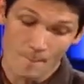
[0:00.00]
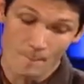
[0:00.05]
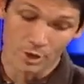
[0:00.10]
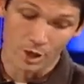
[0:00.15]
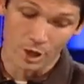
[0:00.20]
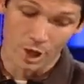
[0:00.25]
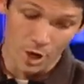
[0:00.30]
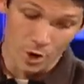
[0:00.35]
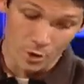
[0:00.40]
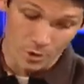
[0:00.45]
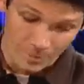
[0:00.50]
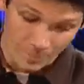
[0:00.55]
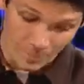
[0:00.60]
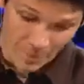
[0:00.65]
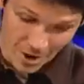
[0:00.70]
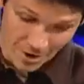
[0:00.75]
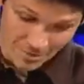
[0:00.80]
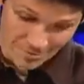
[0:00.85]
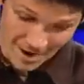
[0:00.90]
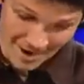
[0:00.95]
"Blow
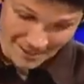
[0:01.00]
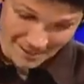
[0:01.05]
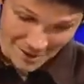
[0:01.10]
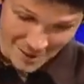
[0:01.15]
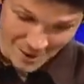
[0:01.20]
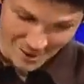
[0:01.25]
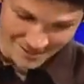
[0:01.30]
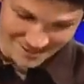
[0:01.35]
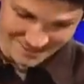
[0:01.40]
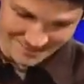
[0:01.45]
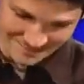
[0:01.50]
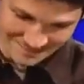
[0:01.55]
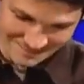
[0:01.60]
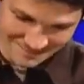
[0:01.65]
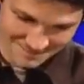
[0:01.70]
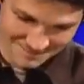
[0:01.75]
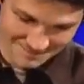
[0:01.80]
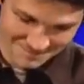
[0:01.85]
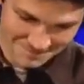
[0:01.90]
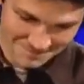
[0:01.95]
upon my garden.
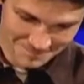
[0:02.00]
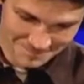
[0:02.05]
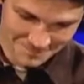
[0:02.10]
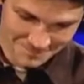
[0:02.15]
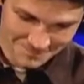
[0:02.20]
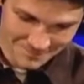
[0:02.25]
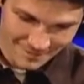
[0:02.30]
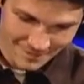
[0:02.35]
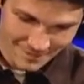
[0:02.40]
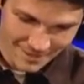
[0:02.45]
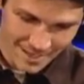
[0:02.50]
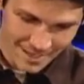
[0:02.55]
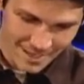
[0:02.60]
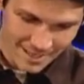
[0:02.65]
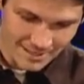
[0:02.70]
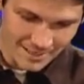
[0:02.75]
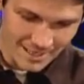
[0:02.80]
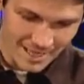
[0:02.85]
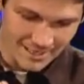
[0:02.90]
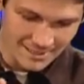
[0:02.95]

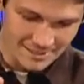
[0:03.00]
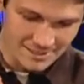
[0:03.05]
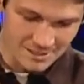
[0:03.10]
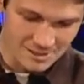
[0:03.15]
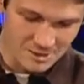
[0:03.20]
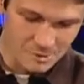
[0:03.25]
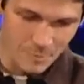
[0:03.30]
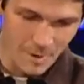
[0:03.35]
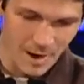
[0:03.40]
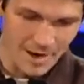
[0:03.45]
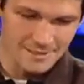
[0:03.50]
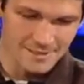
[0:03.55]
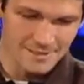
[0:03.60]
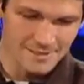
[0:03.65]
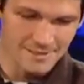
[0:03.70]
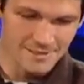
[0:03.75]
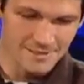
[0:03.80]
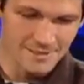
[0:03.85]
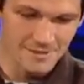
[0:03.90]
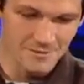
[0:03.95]
Let its
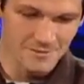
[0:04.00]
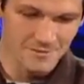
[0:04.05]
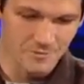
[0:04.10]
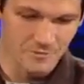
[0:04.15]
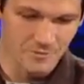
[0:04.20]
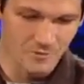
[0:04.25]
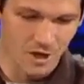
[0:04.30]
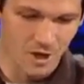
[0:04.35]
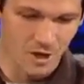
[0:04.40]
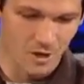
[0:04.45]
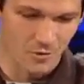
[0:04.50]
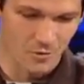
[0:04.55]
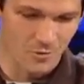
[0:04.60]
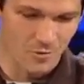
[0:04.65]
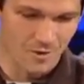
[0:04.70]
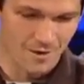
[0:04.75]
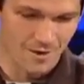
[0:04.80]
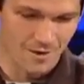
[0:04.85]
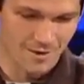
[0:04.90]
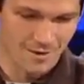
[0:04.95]
spices
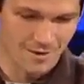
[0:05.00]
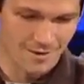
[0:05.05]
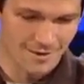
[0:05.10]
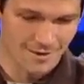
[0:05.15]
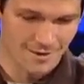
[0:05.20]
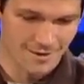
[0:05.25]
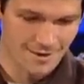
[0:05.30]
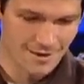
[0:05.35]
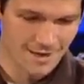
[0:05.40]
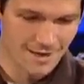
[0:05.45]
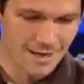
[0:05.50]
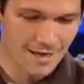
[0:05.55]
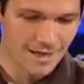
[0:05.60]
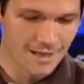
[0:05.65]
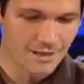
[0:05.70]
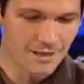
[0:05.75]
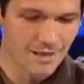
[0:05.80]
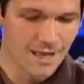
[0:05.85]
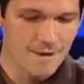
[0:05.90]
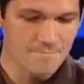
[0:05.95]
flow.
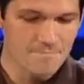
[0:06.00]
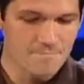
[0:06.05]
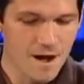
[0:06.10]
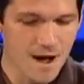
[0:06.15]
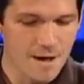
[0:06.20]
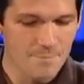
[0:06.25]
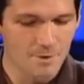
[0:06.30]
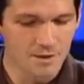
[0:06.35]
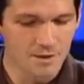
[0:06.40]
Let my